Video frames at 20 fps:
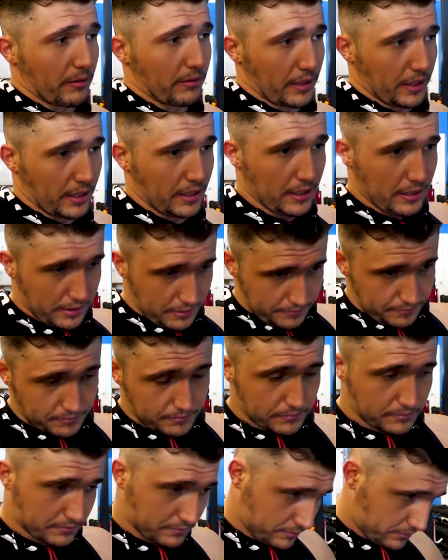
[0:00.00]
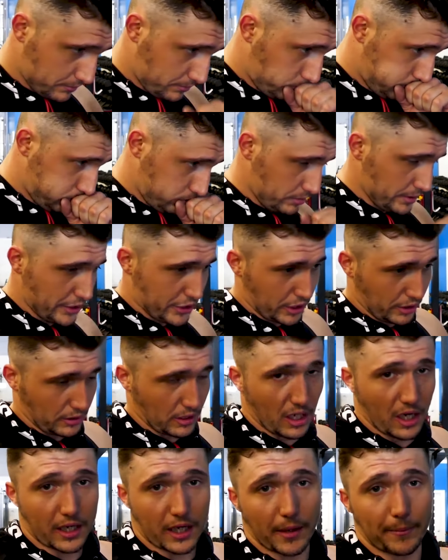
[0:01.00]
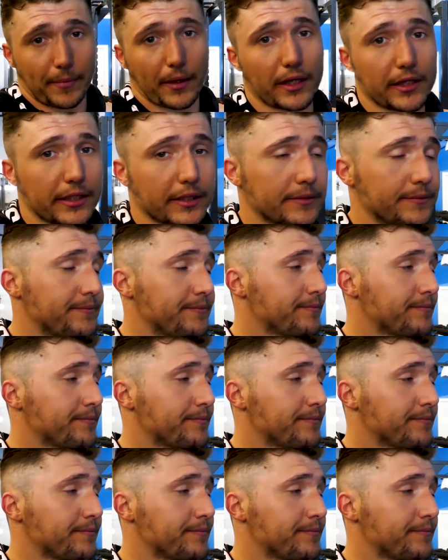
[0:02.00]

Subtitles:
where she'll lock up on you.